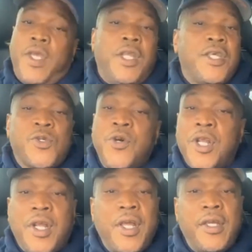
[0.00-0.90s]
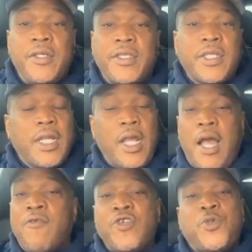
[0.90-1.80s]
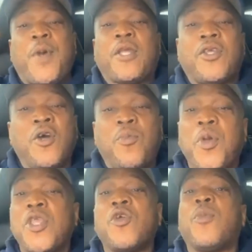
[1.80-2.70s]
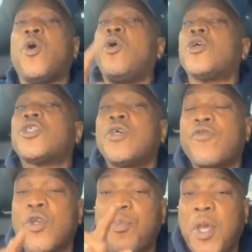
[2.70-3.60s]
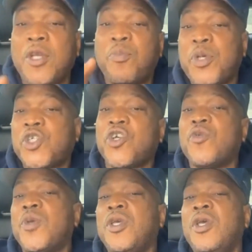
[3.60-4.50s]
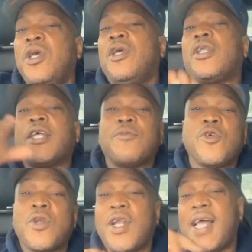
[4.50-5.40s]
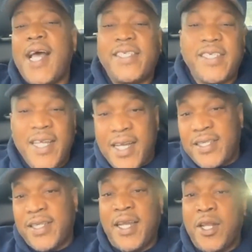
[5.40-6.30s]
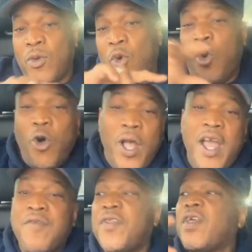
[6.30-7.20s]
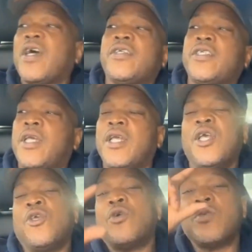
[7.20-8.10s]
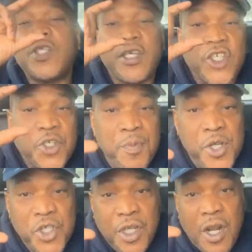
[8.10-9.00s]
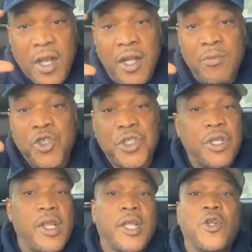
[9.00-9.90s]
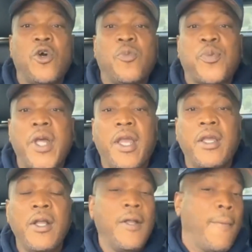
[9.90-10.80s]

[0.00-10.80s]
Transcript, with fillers: It is what it is. I respect your opinion, but also if you're gonna paint a picture of me, let them know the last thing I said and everything I said. You don't take a smidgen of the clip, you should have let it all play